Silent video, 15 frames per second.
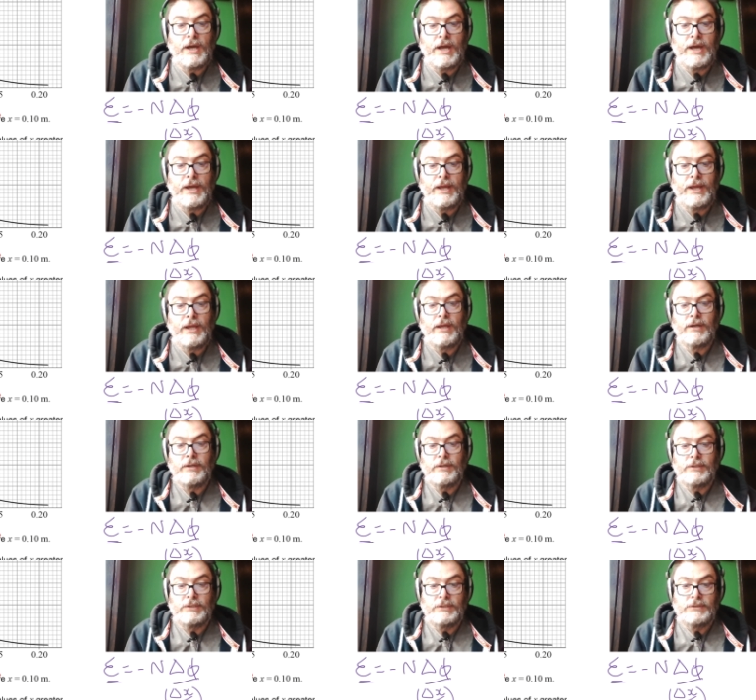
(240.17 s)
A
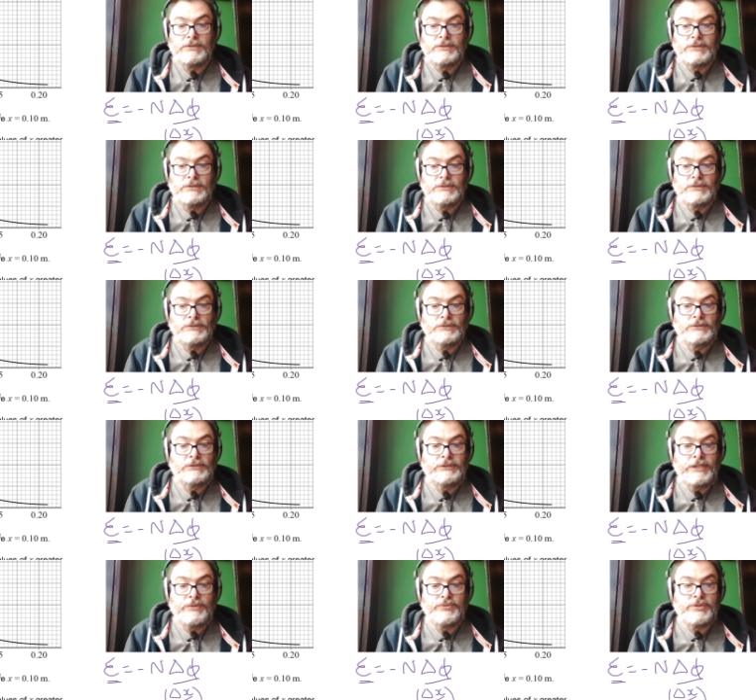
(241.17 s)

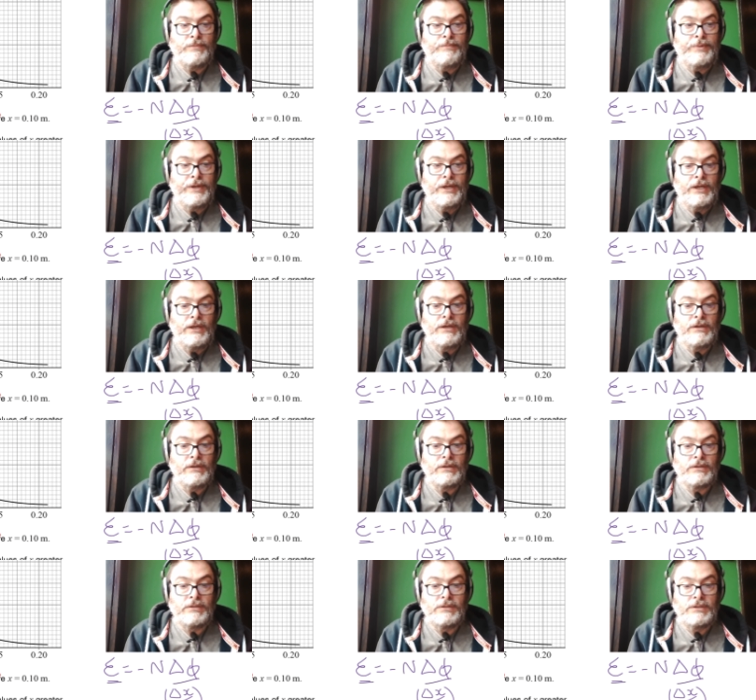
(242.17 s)
delta B
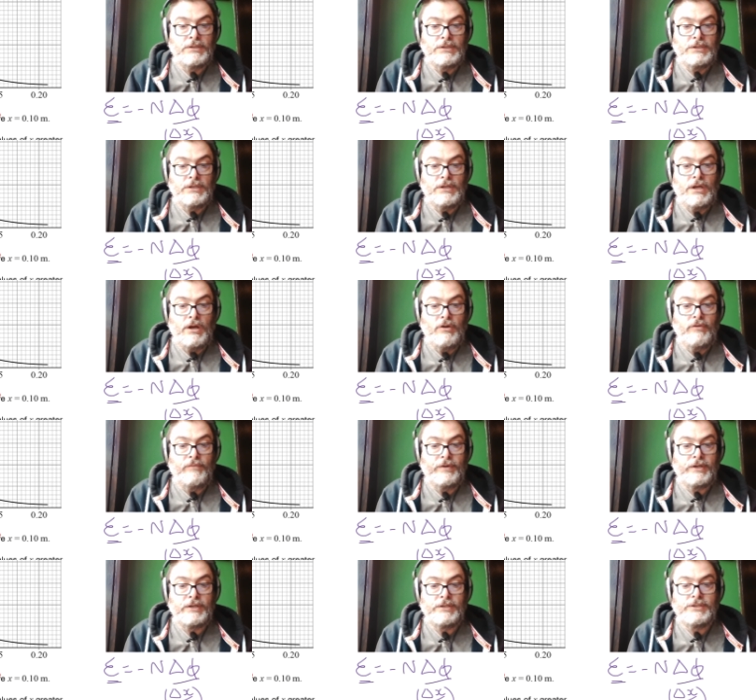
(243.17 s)

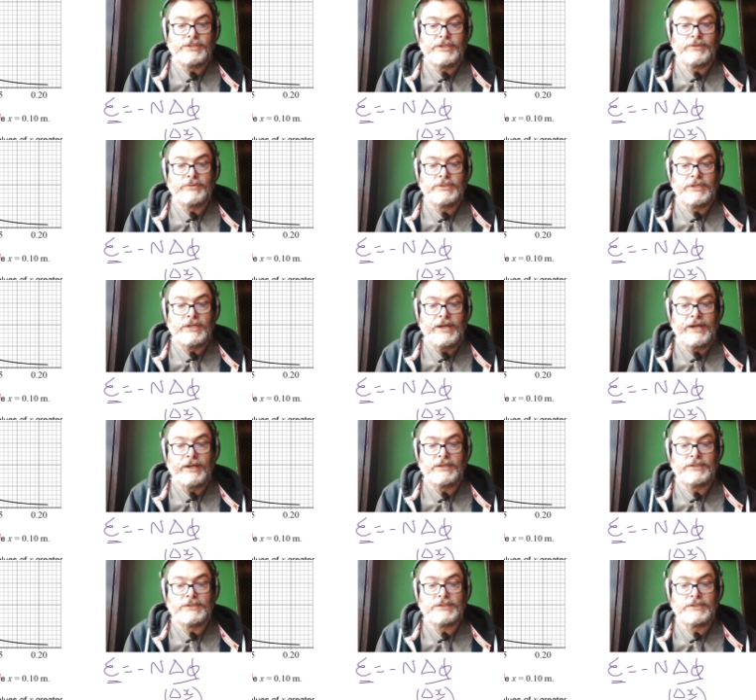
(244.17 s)
over delta
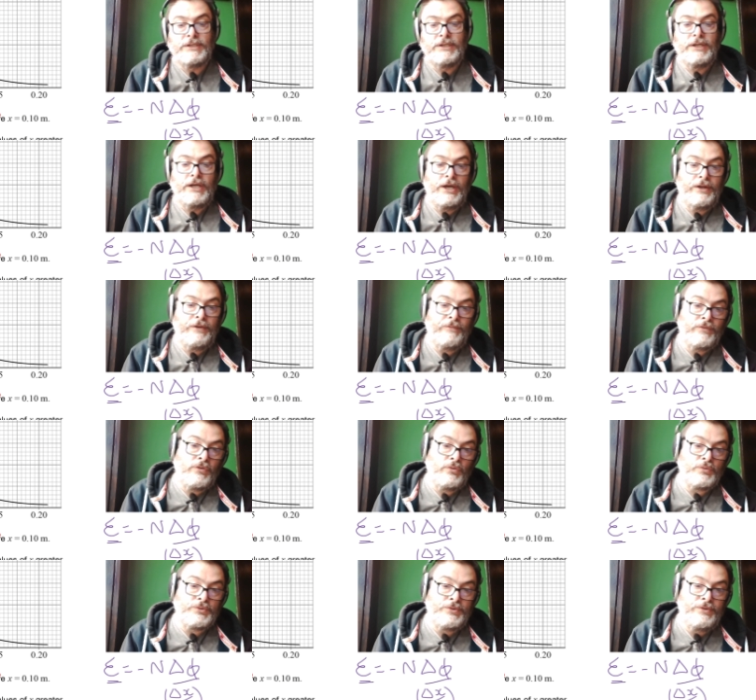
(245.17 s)
x, and of
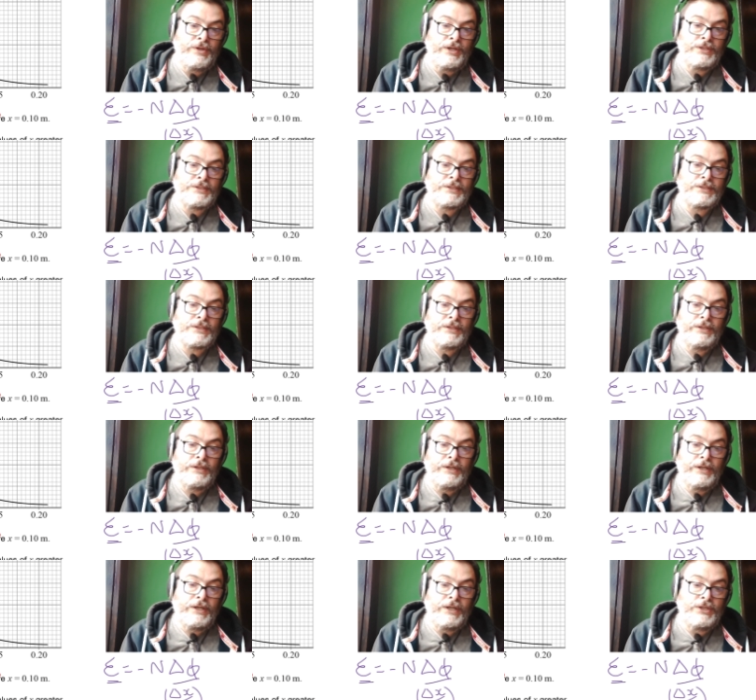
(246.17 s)
course this
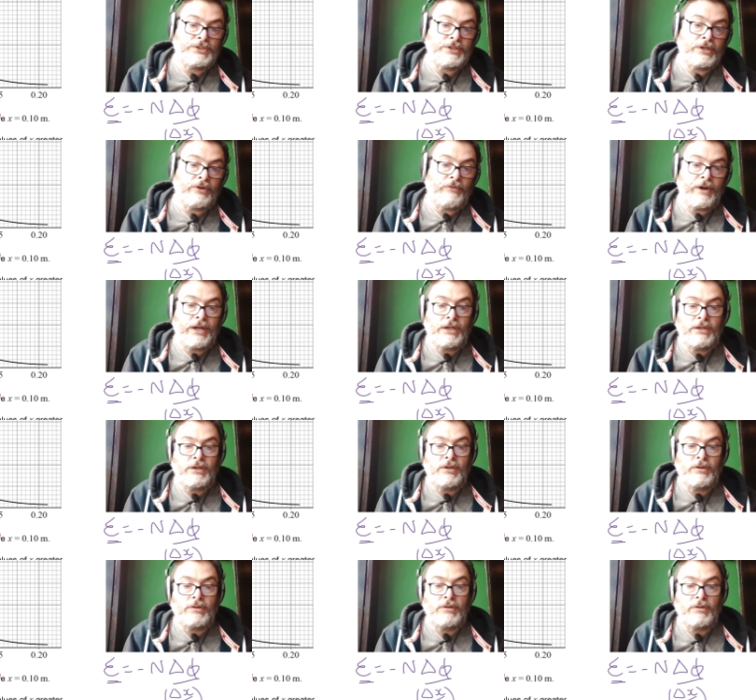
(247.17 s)
is the
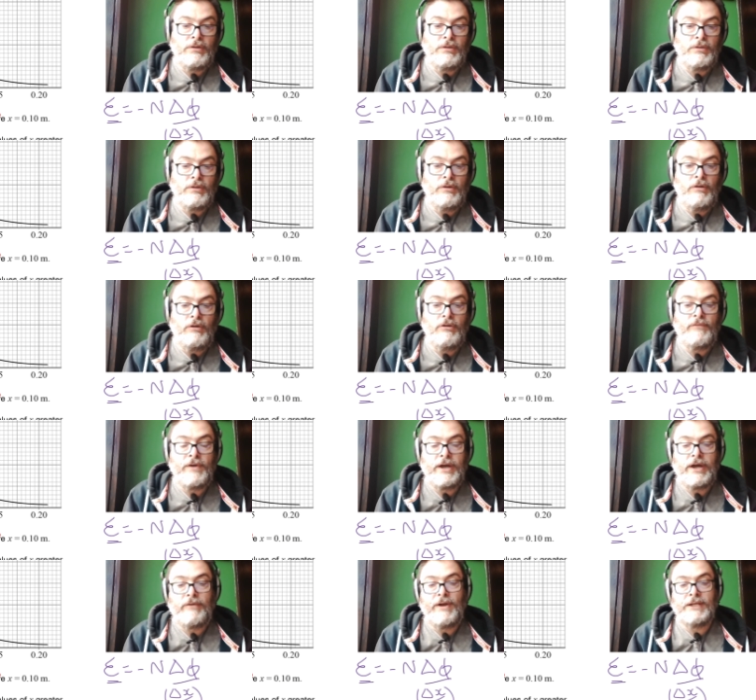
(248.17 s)
gradient of
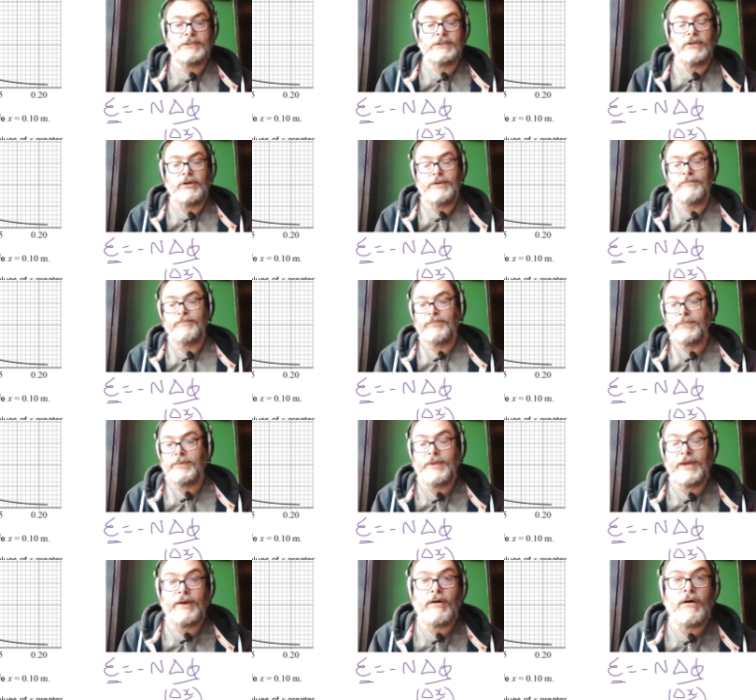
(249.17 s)
our red line.
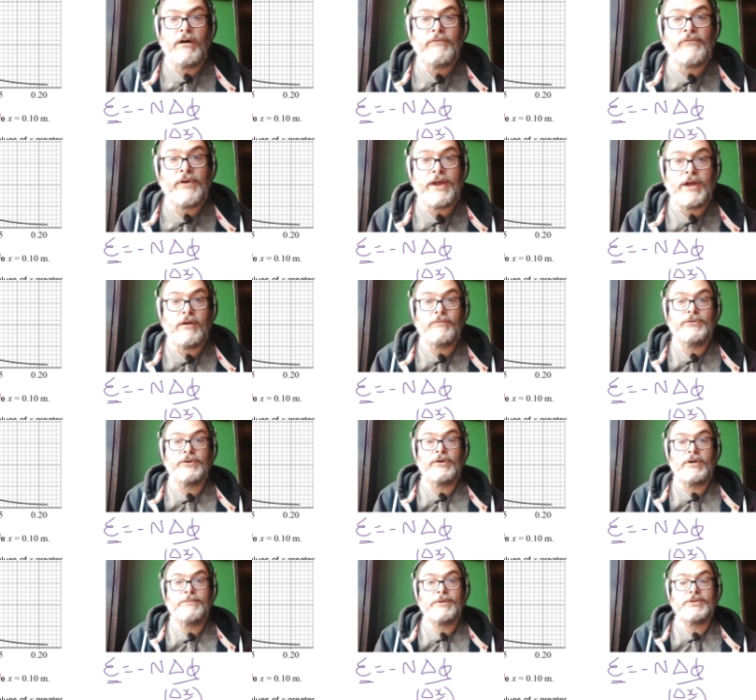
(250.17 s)
Now I've run out of
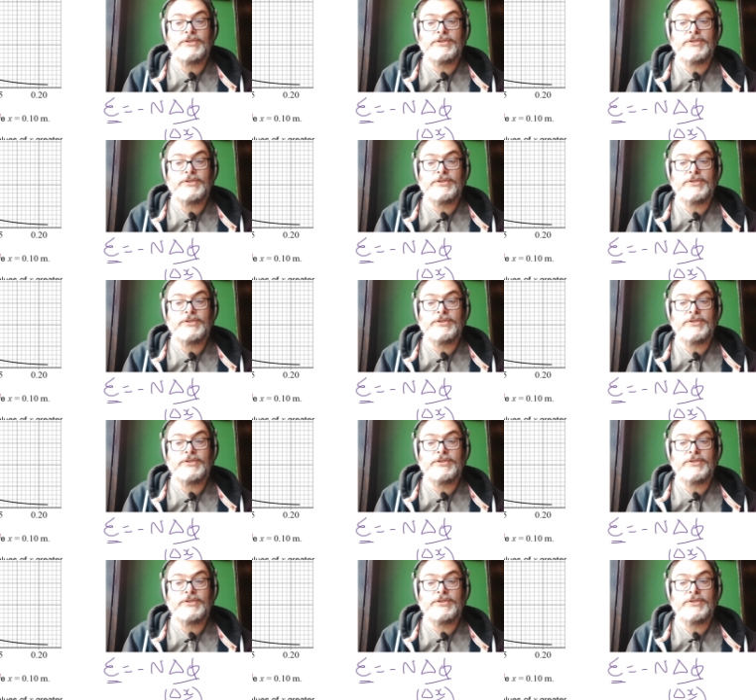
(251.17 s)
time because I have a lesson
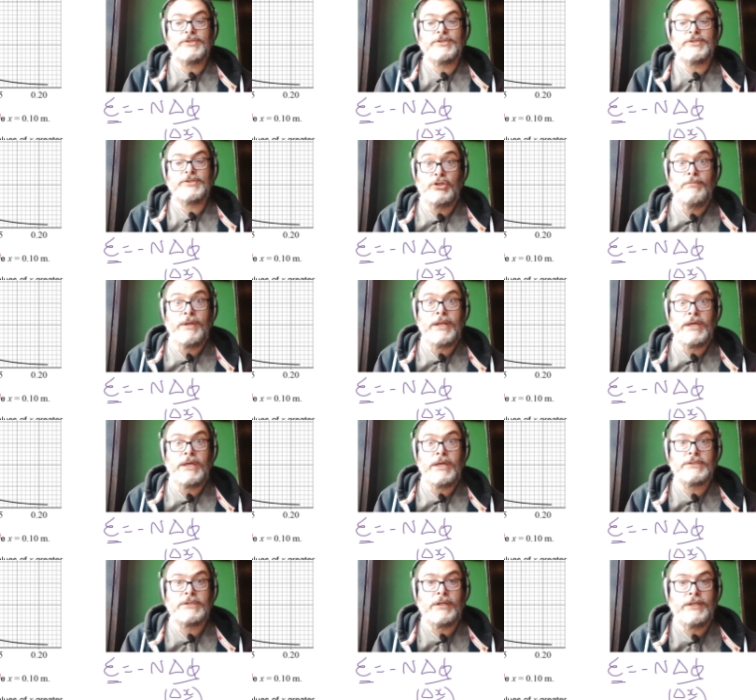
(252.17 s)
coming up in 2
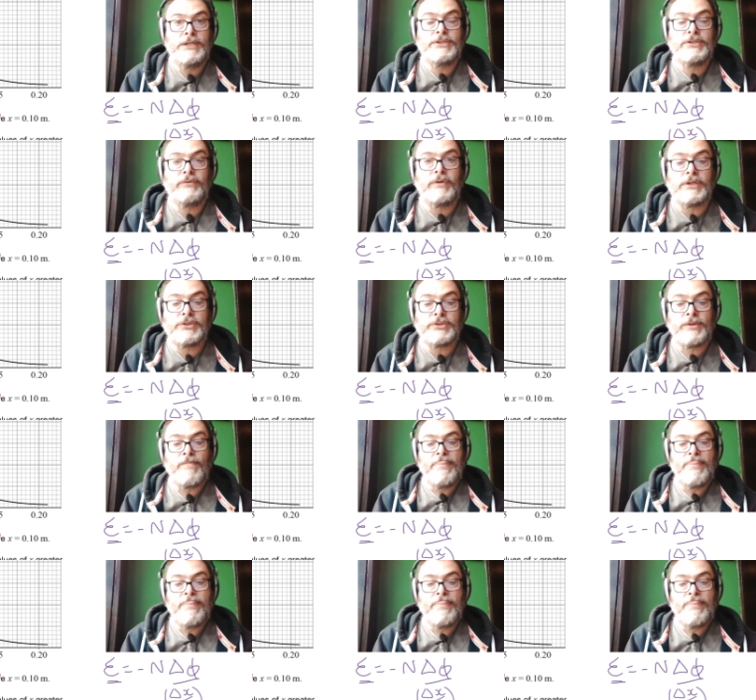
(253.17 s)
minutes and I need to rush,